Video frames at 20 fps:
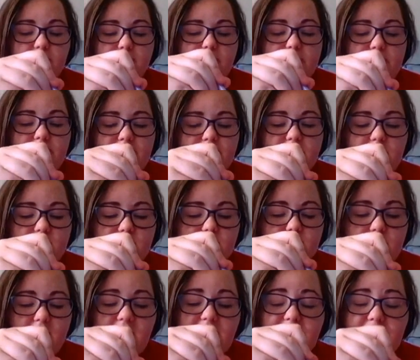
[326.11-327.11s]
But
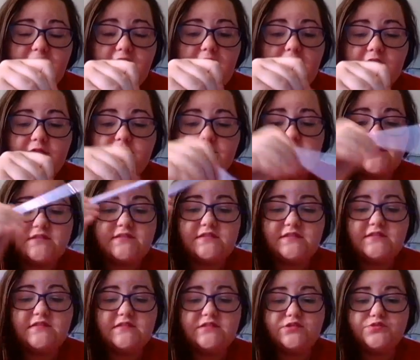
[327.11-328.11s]
like the other ones,
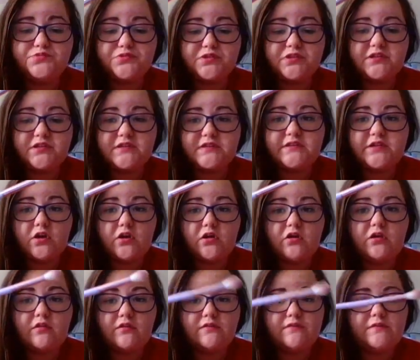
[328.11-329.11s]
this is really
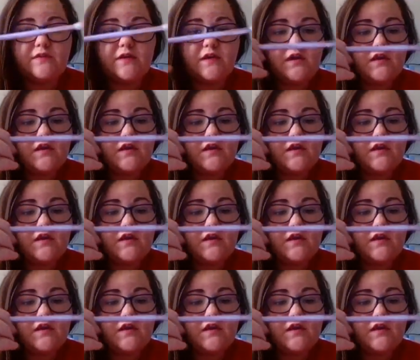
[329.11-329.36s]
soft.